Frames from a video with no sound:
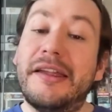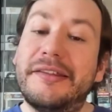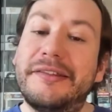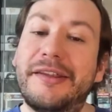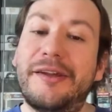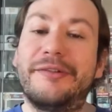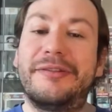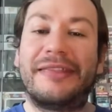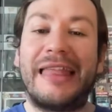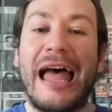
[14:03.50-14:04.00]

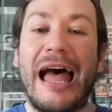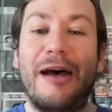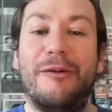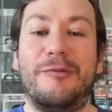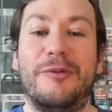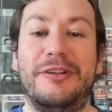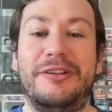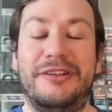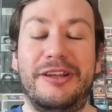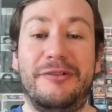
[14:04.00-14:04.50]
So that
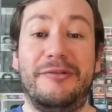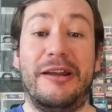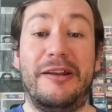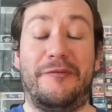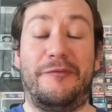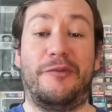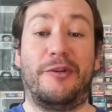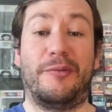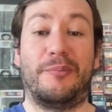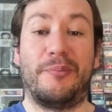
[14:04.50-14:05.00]
will do it
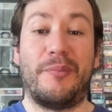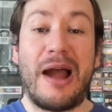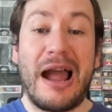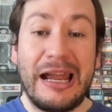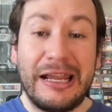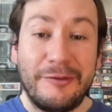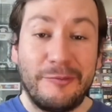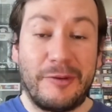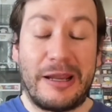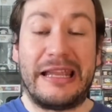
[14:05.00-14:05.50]
for my
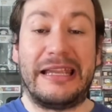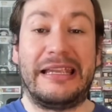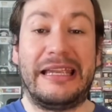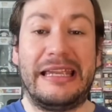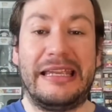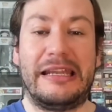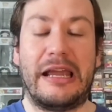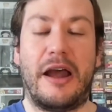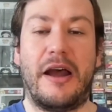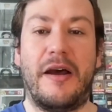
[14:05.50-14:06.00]

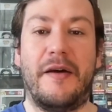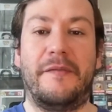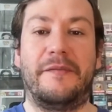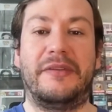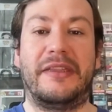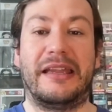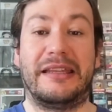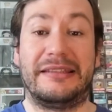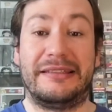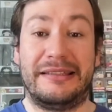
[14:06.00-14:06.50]
ranking of
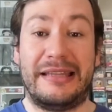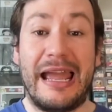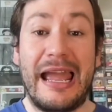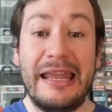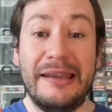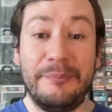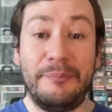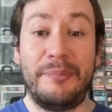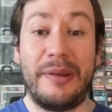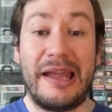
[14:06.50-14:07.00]
the
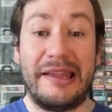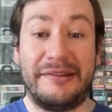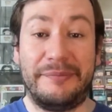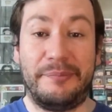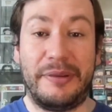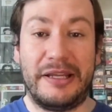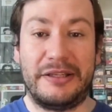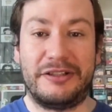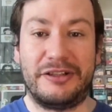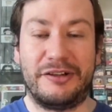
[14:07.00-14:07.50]
ten Best
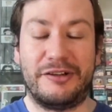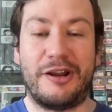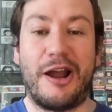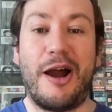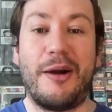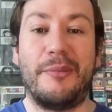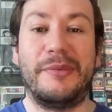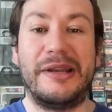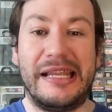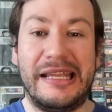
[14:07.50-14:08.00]
Picture
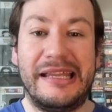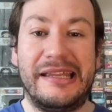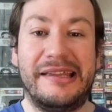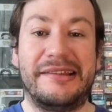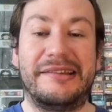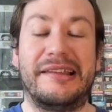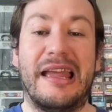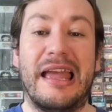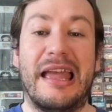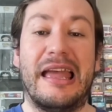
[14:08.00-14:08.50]

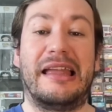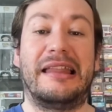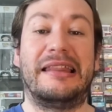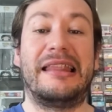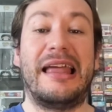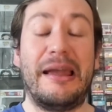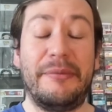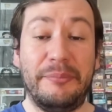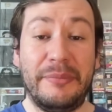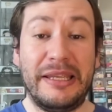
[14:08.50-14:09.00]
nominees.
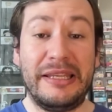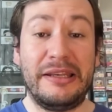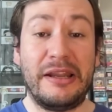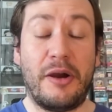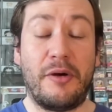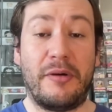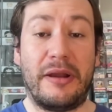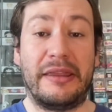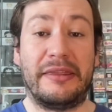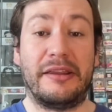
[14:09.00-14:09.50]
Let me
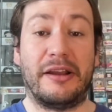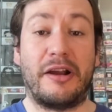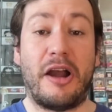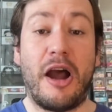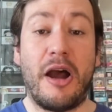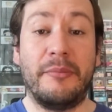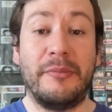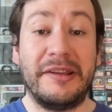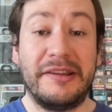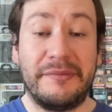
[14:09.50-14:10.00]
know in the
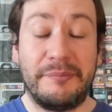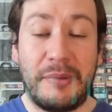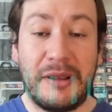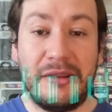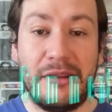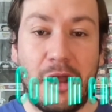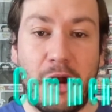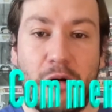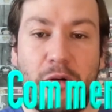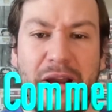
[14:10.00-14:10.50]
comments
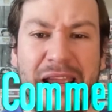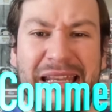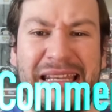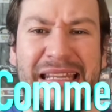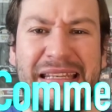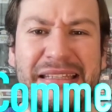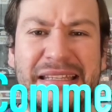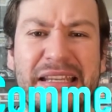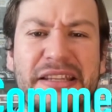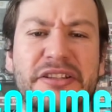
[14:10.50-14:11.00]
below, in
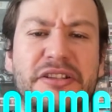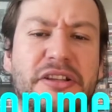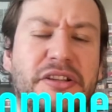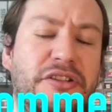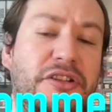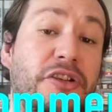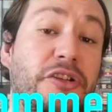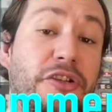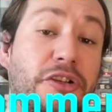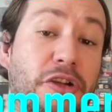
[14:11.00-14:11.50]
addition
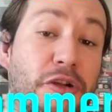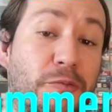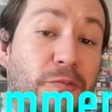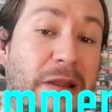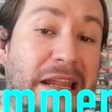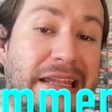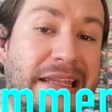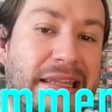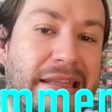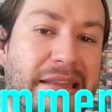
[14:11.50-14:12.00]
to your
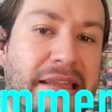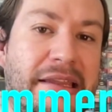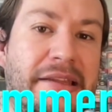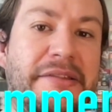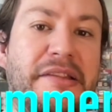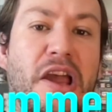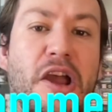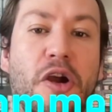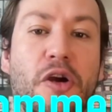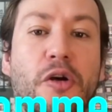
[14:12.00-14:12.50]
ranking list,
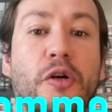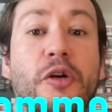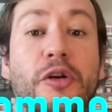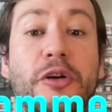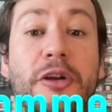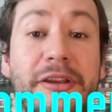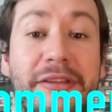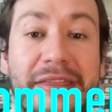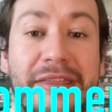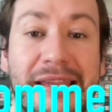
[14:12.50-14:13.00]
who do
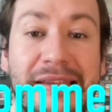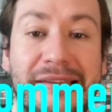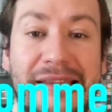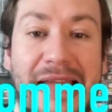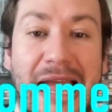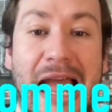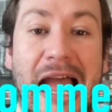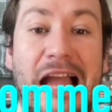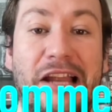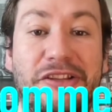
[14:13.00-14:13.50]
you think's
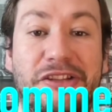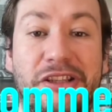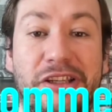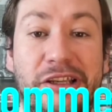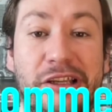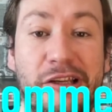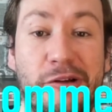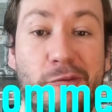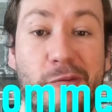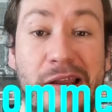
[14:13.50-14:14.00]
actually
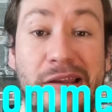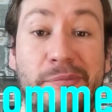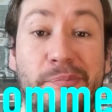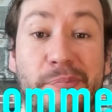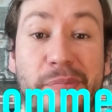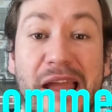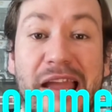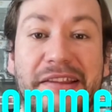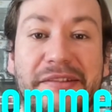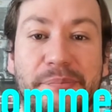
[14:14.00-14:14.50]
going to win
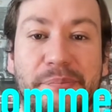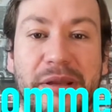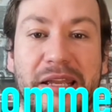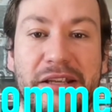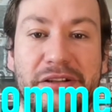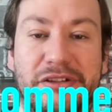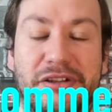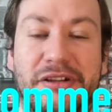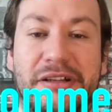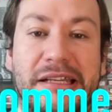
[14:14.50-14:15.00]
Best
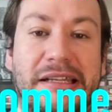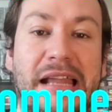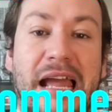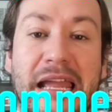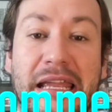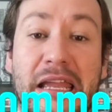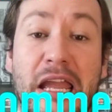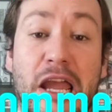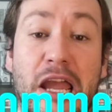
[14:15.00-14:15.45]
Picture tonight?